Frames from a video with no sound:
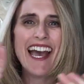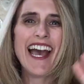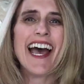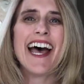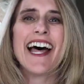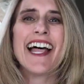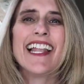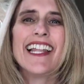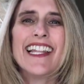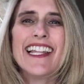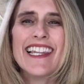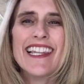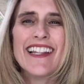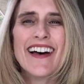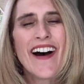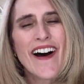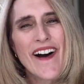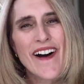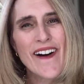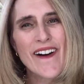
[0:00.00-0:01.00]

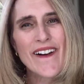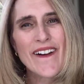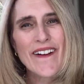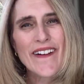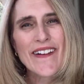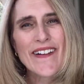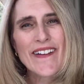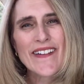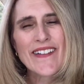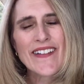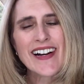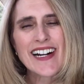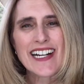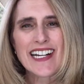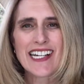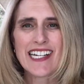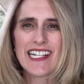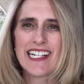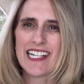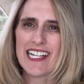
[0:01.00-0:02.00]
Hello!
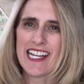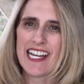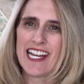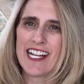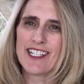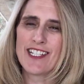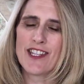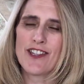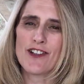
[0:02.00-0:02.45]
It's